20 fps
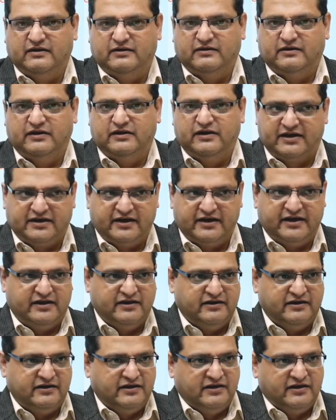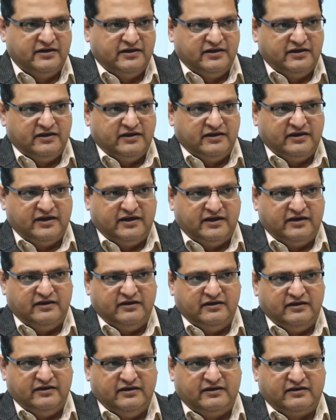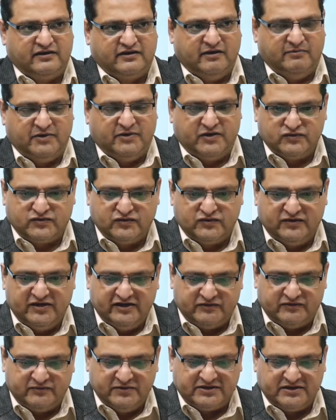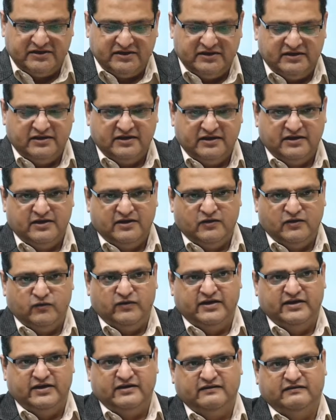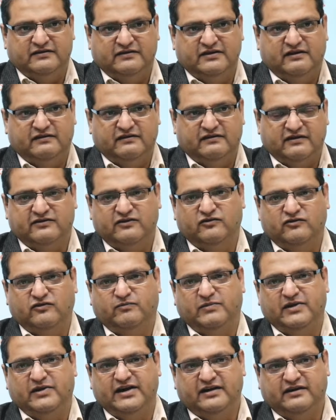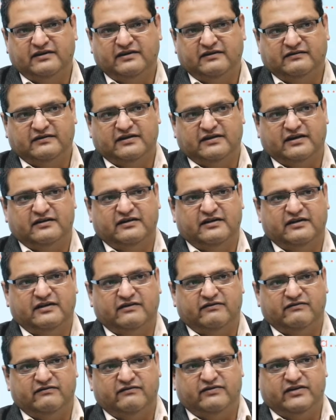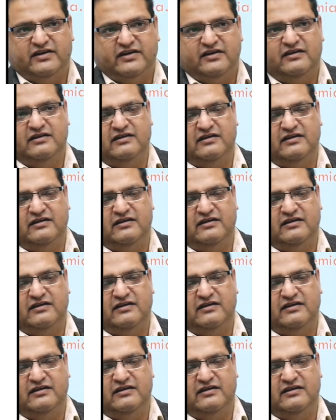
decreed, then it amounts to the dismissal. Whereas the rejection of plaint is that the very